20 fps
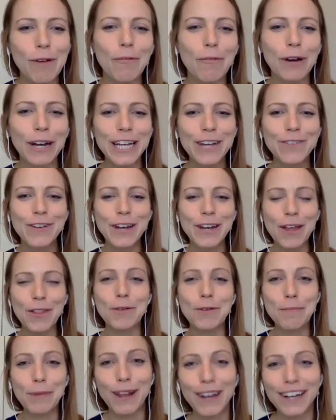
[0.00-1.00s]
want to give
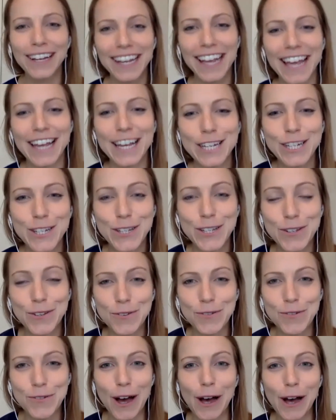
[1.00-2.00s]
another plug again
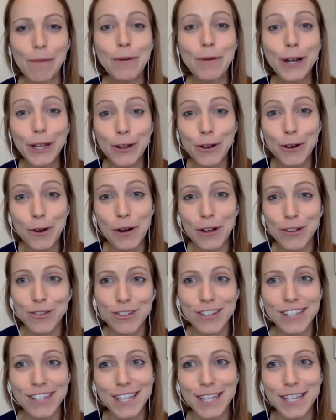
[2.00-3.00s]
to putting your
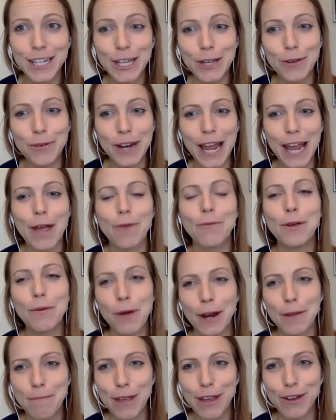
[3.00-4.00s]
questions in the Q&A. We
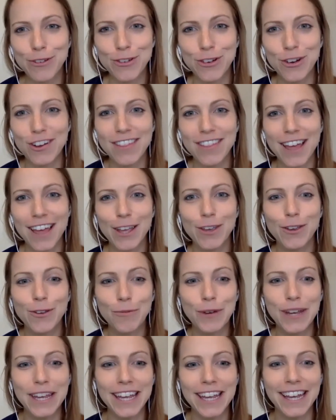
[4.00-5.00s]
want to make sure that
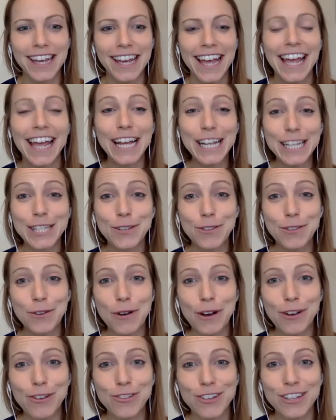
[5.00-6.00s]
we answer the
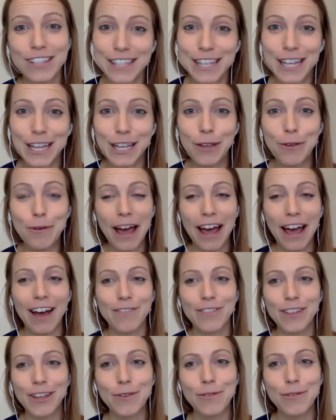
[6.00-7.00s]
questions that you
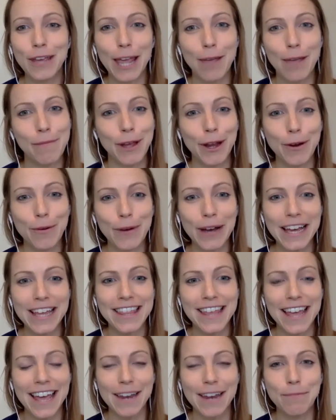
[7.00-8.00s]
have that you came here with
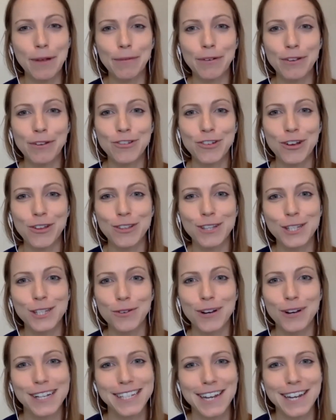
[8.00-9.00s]
and be able to share the
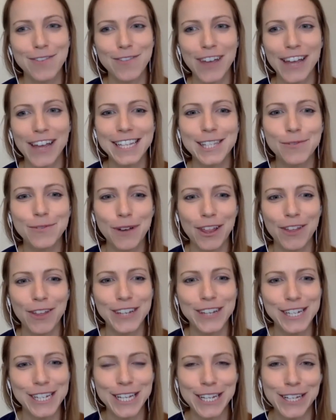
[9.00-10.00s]
stories and advice
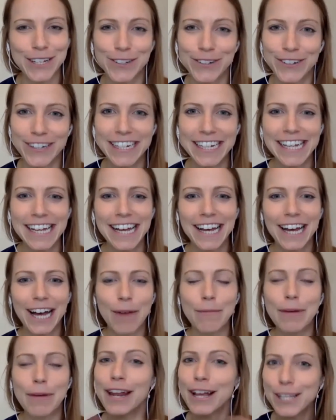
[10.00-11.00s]
relevant to you.
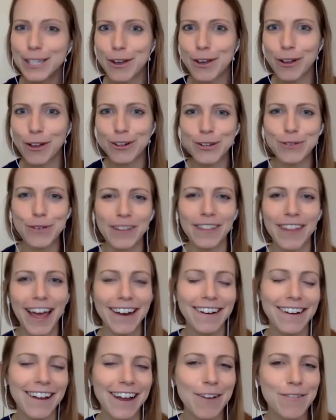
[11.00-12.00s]
And as you all are doing
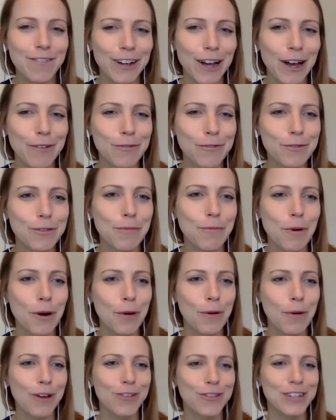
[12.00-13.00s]
that, I have some more
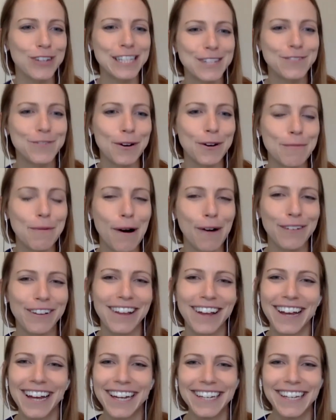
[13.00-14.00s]
questions for
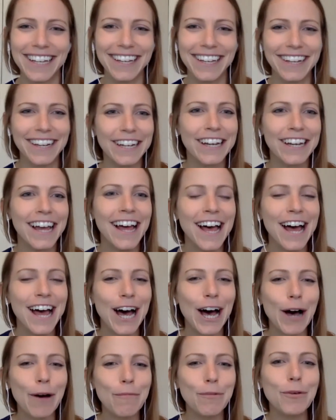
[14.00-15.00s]
Paula and Ying.
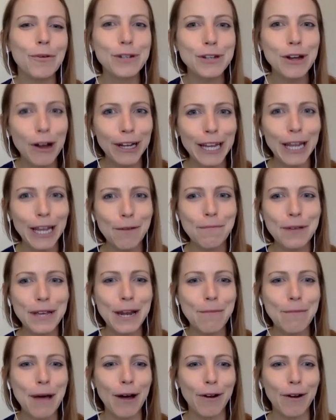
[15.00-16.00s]
We were talking a bit
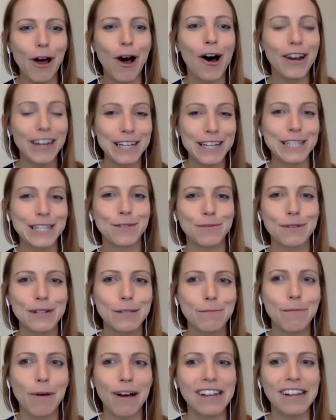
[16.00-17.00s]
about audience
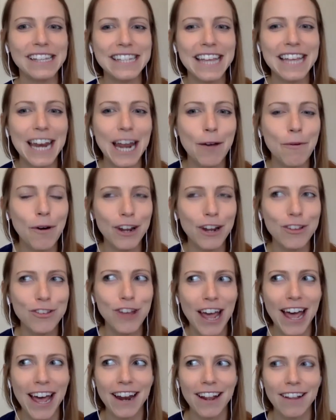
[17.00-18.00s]
response, and I want to
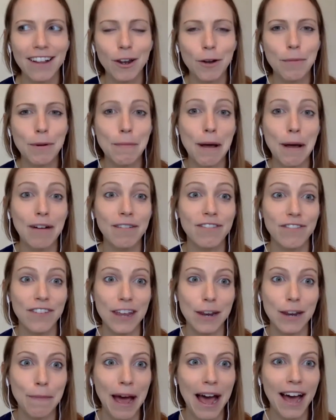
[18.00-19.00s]
chat a little bit about
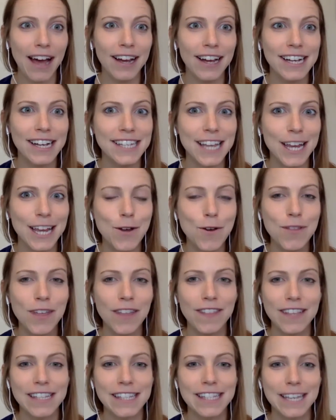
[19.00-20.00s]
feedback, because I know
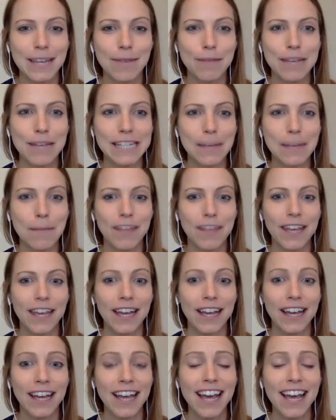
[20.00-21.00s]
that this can be
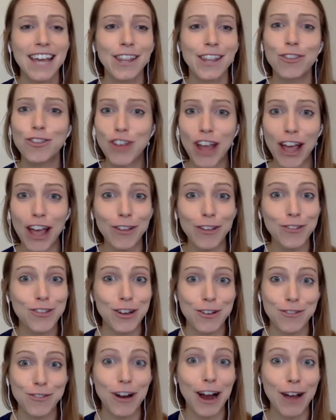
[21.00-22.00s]
something that's
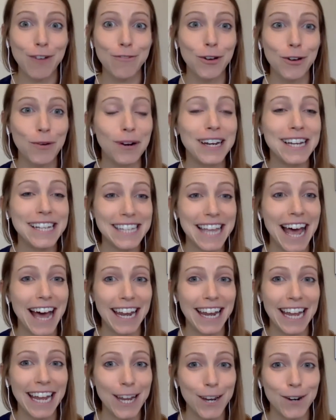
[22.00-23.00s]
challenging for everyone, is how
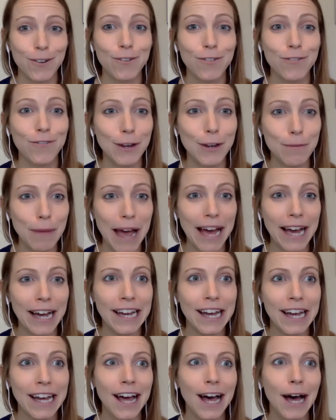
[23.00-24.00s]
to handle feedback.
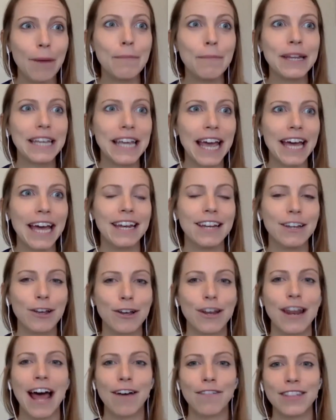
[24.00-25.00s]
But again,
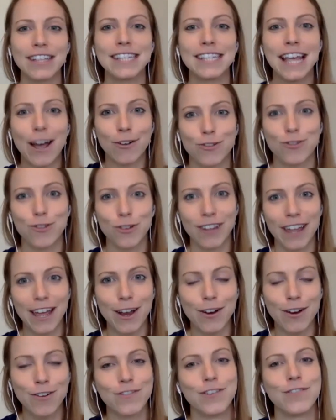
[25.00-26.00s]
could have this extra
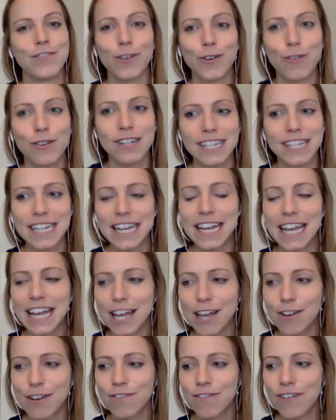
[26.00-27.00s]
layer of difficulty
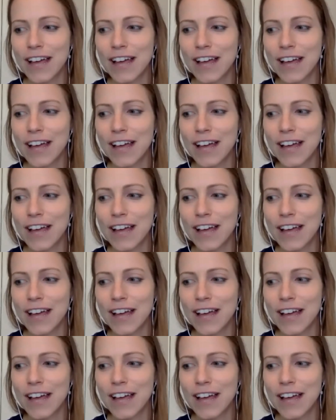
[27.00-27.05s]
if